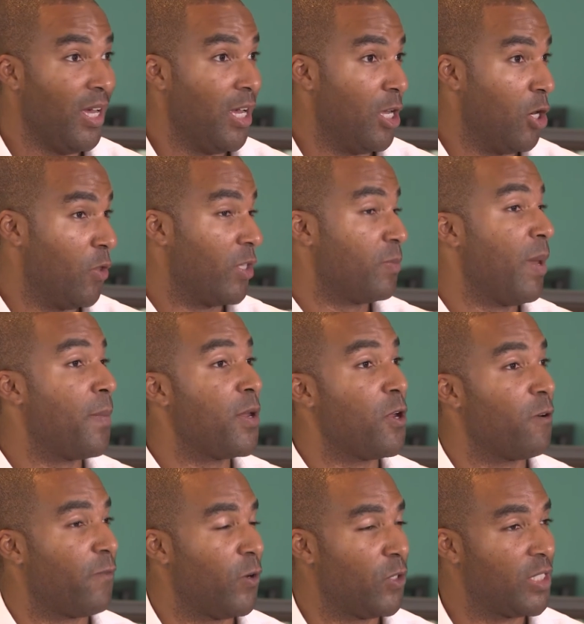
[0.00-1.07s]
You know, this may be
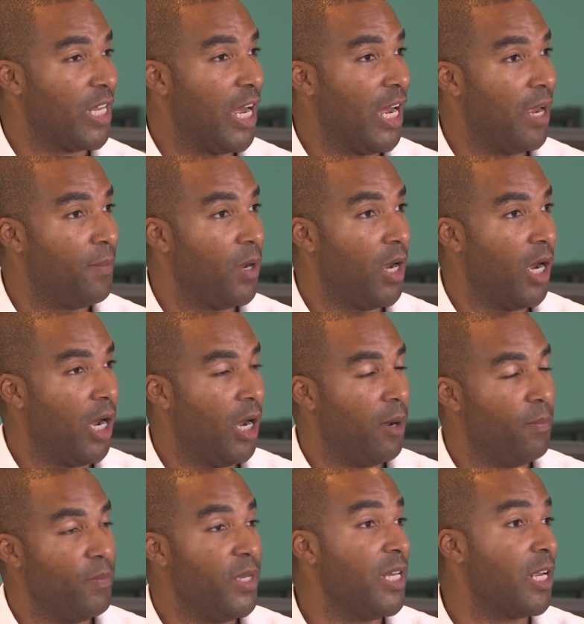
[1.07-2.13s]
your first time
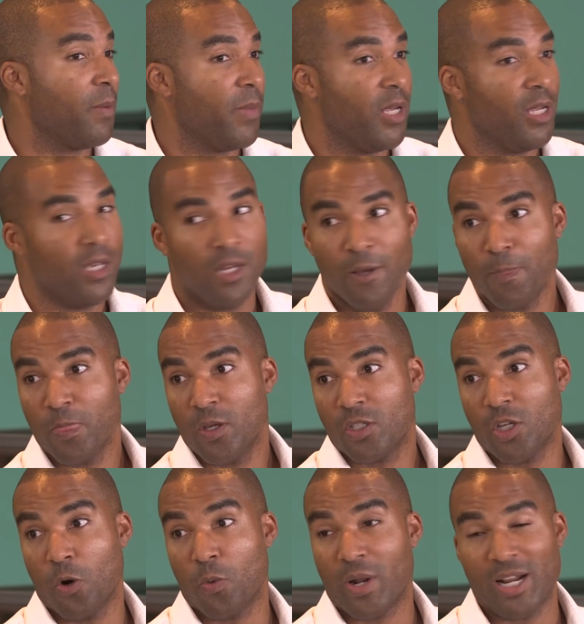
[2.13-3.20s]
um, meeting me.
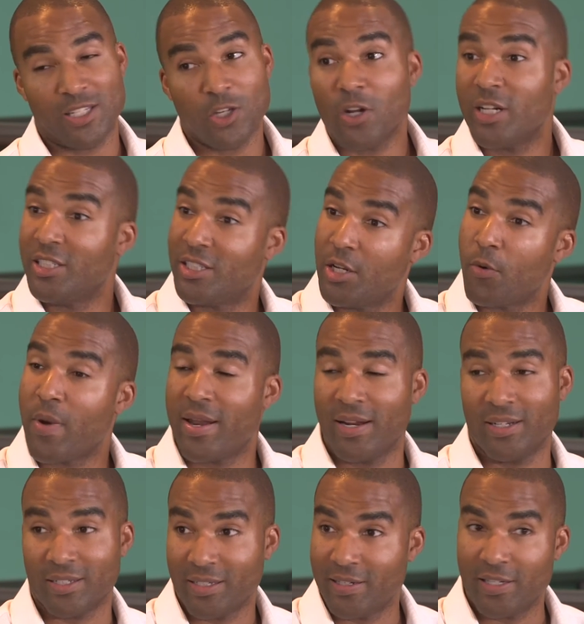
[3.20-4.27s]
So when I started
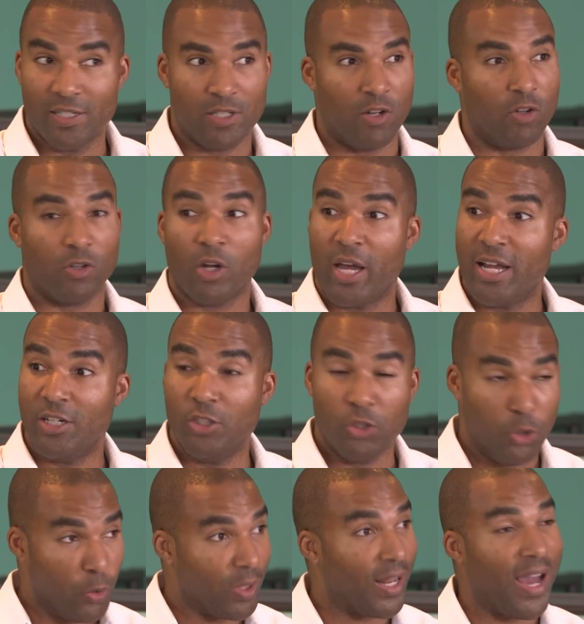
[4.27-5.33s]
generating leads and, and
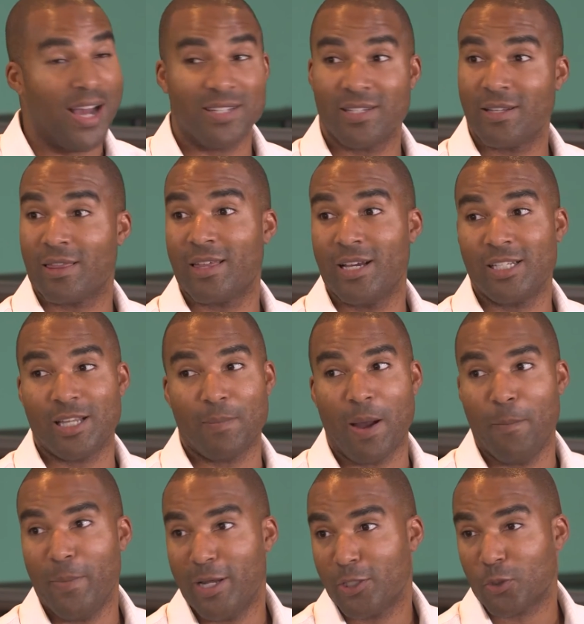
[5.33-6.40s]
utilizing the things that my
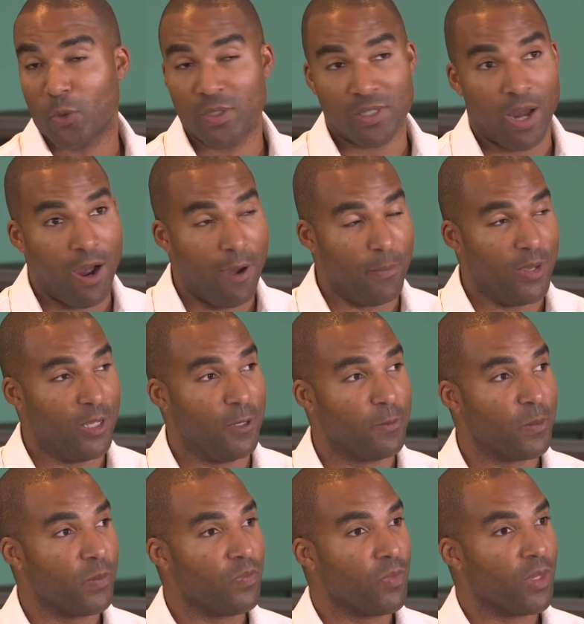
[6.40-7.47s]
mentor taught me,
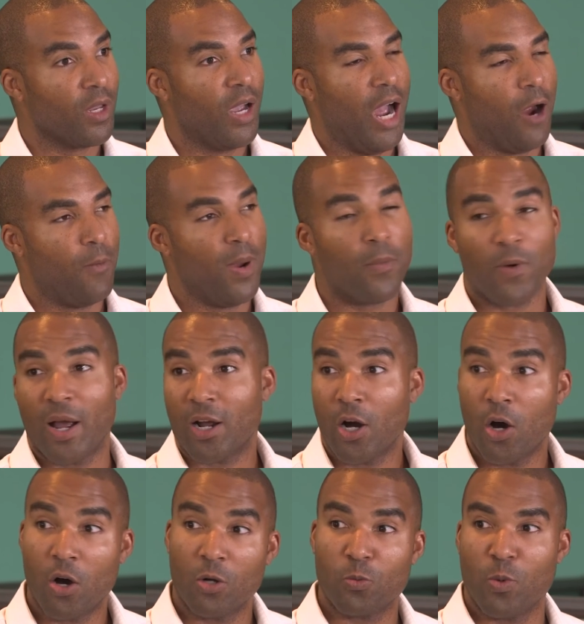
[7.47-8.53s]
I remember I
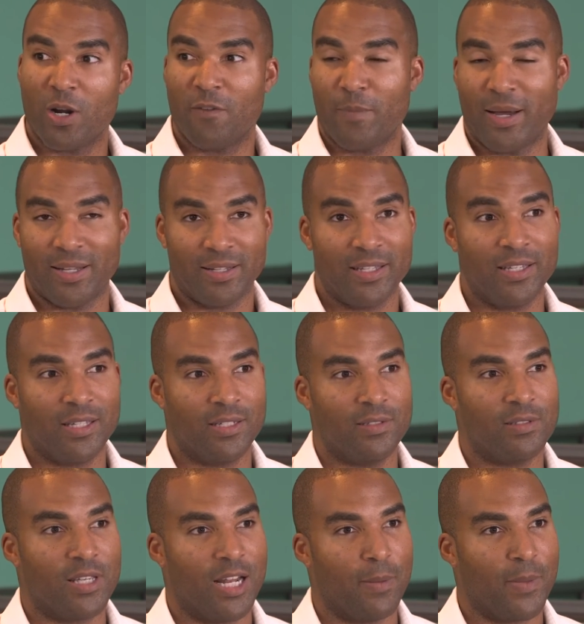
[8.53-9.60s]
called one of my
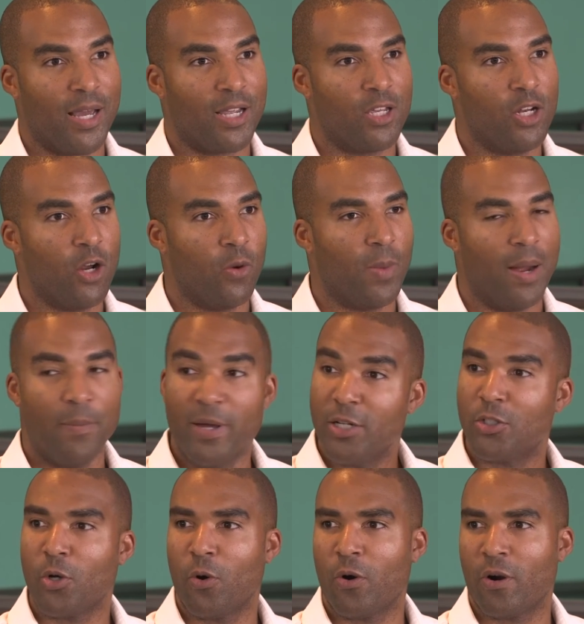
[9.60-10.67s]
leads and I'm like, you know, my
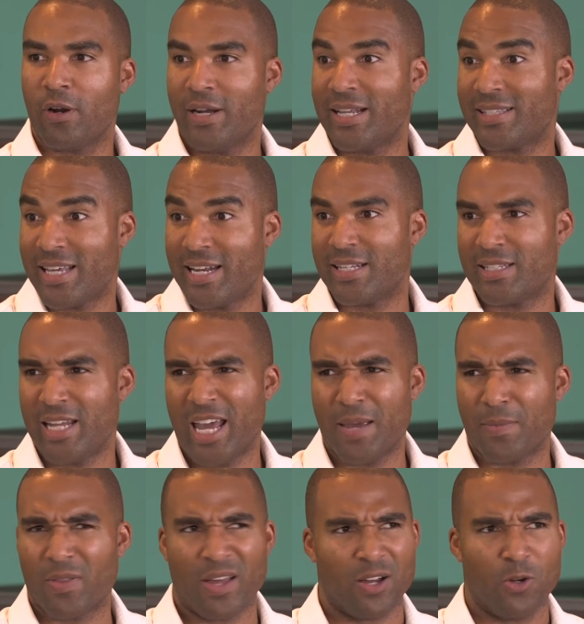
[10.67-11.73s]
mentor, and I said his
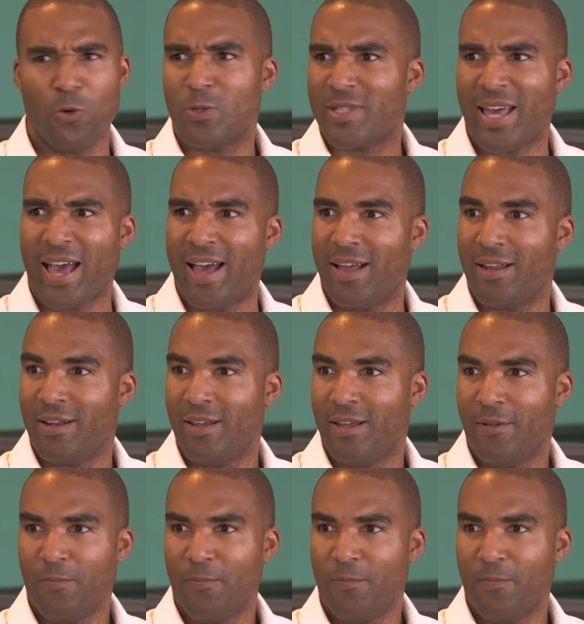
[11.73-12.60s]
name, and like, who's that?